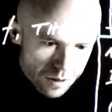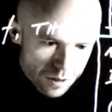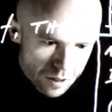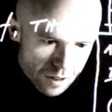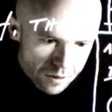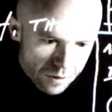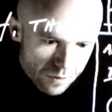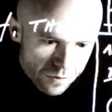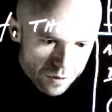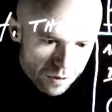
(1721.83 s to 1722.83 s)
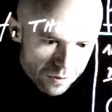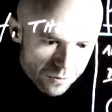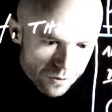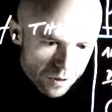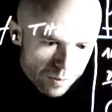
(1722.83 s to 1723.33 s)
x to the 4 over
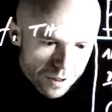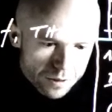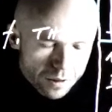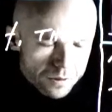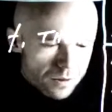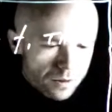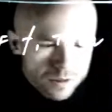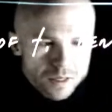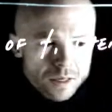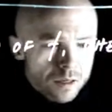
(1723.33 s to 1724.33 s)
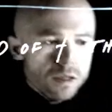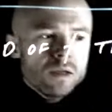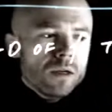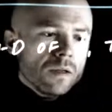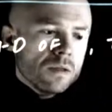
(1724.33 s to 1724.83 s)
4 plus constant c.
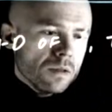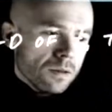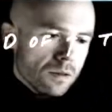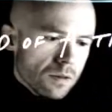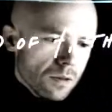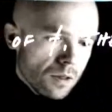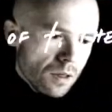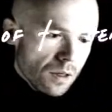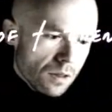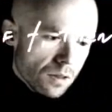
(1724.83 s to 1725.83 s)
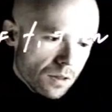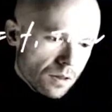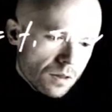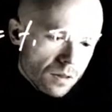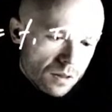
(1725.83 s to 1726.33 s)
Okay,
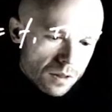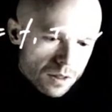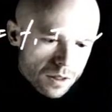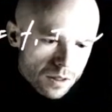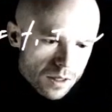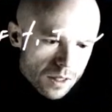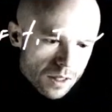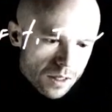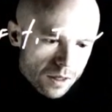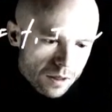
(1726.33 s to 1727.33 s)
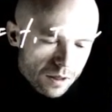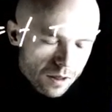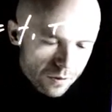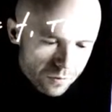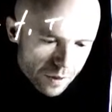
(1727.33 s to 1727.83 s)
and
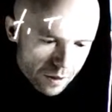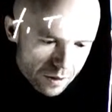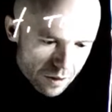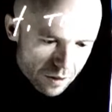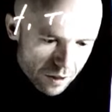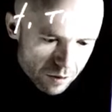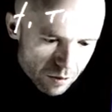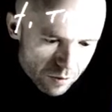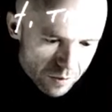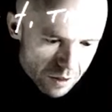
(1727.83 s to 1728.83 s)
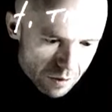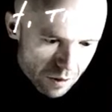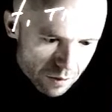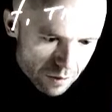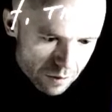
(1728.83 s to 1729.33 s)
if we consider the integral from
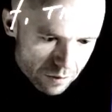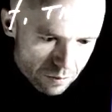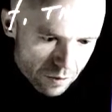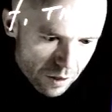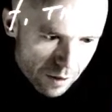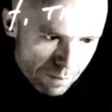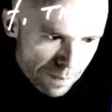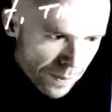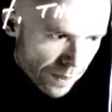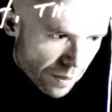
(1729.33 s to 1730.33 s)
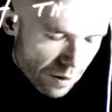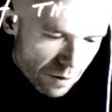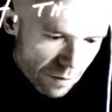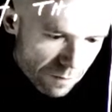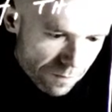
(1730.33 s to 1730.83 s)
0 to 3
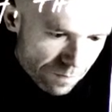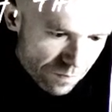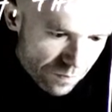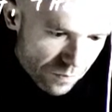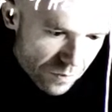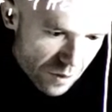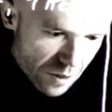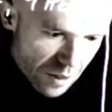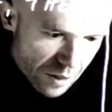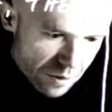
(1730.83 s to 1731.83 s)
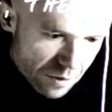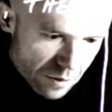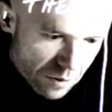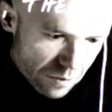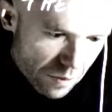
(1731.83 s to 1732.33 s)
of x to the
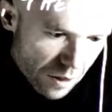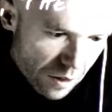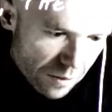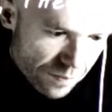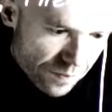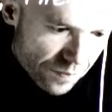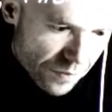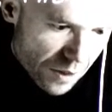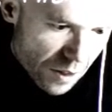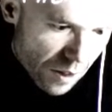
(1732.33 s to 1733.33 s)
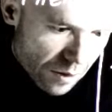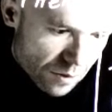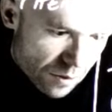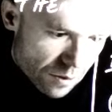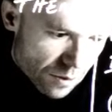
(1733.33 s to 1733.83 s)
3 dx,